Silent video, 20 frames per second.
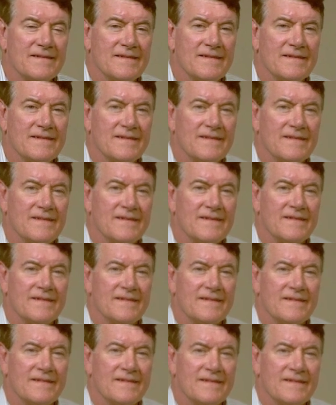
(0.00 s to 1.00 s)

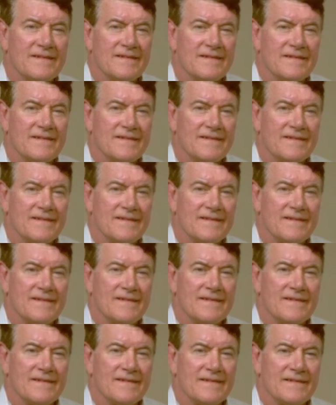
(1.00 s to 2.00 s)

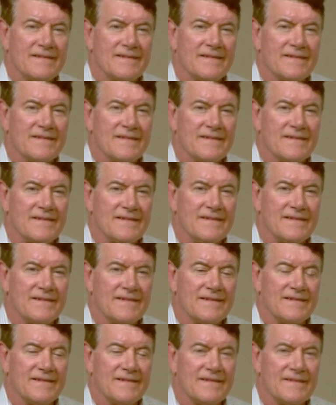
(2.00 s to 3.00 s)

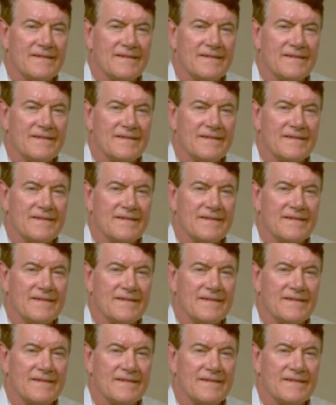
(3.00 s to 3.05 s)
[no speech]